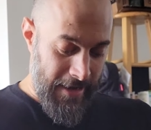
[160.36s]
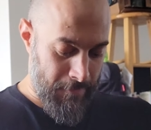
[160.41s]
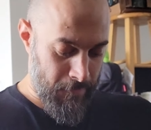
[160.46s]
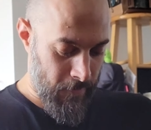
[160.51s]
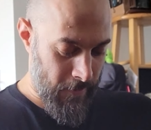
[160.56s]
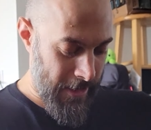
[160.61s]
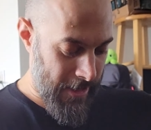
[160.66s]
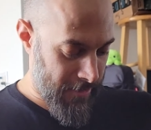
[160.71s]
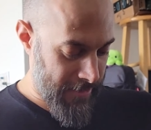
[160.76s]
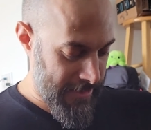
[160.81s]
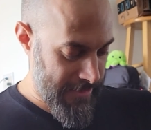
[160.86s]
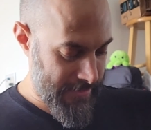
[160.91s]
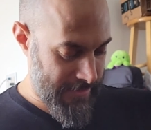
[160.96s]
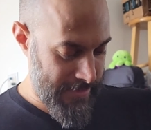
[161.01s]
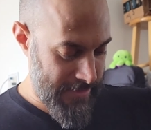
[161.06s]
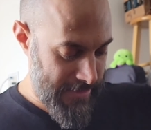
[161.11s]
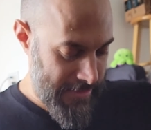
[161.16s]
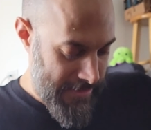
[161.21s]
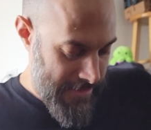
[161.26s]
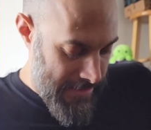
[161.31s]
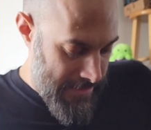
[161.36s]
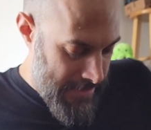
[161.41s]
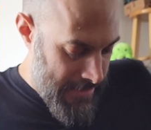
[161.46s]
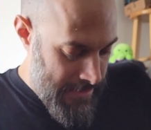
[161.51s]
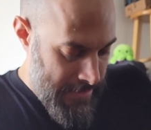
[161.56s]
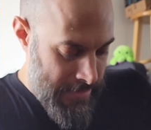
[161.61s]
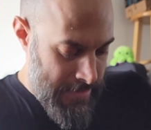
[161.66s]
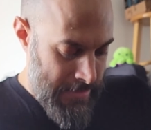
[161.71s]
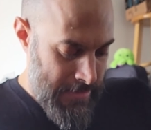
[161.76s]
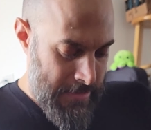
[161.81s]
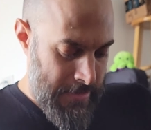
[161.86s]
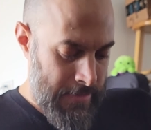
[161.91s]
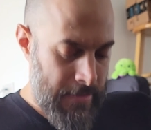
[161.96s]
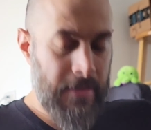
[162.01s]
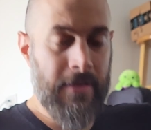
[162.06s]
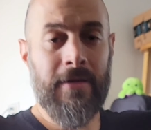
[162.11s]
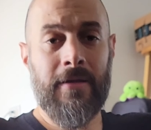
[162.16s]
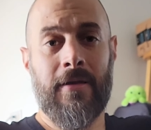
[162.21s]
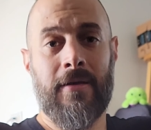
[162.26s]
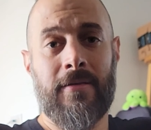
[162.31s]
I'm wearing the
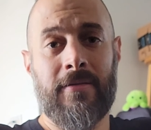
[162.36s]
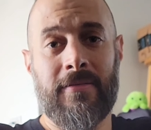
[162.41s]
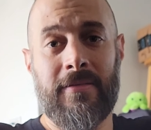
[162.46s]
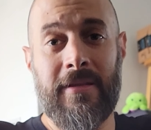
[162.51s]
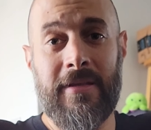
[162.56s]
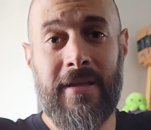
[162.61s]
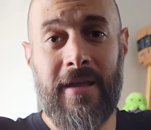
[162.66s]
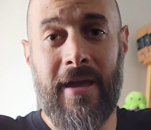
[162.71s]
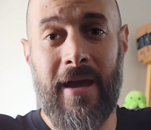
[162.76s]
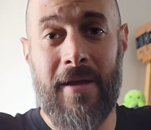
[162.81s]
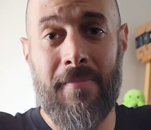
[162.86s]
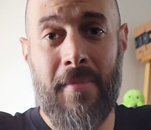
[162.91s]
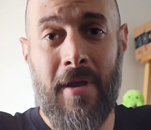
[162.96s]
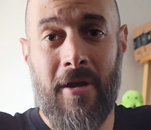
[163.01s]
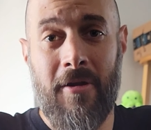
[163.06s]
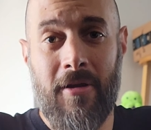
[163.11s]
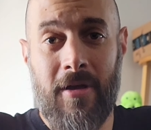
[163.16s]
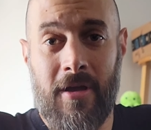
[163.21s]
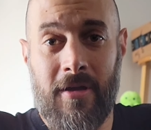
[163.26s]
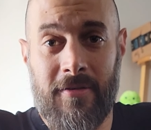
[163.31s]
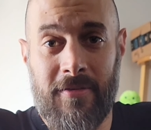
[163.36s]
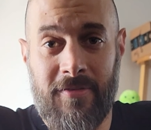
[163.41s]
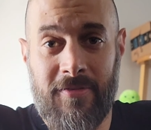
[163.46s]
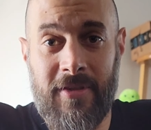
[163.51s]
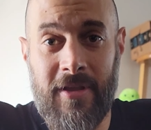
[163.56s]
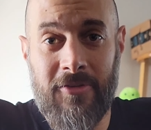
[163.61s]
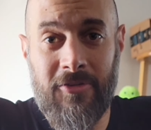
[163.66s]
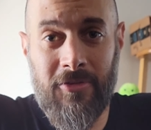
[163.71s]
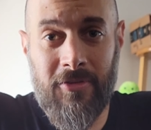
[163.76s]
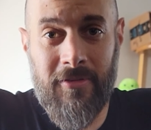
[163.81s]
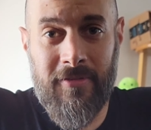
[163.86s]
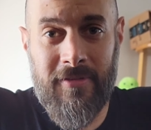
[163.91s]
Chimera Sigil